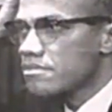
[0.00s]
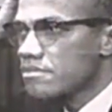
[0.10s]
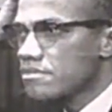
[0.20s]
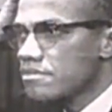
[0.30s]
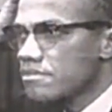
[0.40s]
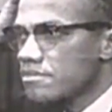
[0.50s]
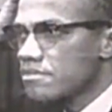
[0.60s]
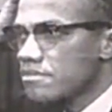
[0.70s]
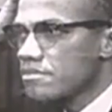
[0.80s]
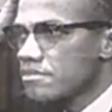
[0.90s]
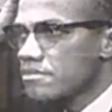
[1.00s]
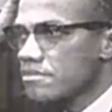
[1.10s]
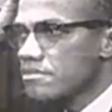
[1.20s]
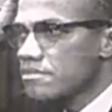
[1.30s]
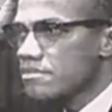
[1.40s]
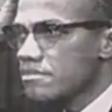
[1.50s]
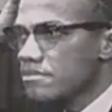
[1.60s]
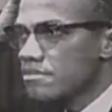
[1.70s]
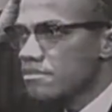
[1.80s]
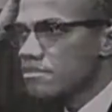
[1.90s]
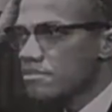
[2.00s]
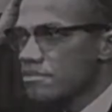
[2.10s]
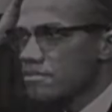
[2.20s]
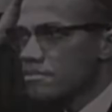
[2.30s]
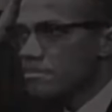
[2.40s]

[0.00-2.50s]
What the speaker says: [no speech]